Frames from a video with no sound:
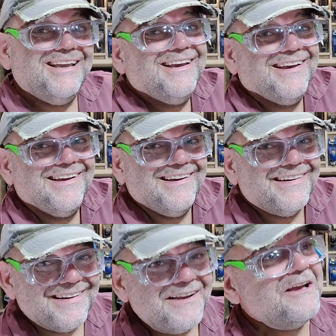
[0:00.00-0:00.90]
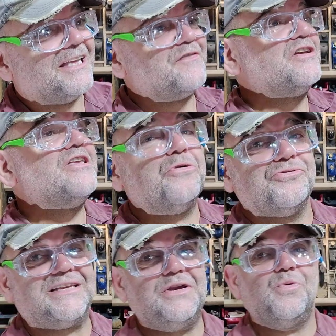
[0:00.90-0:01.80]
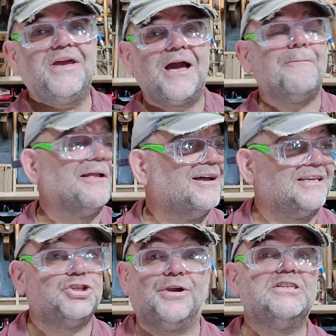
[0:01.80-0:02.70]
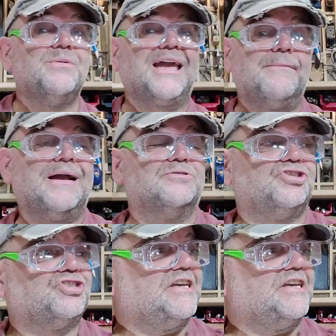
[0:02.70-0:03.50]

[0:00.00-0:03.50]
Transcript: and if you didn't know already, we are planting trees. We're coming up to the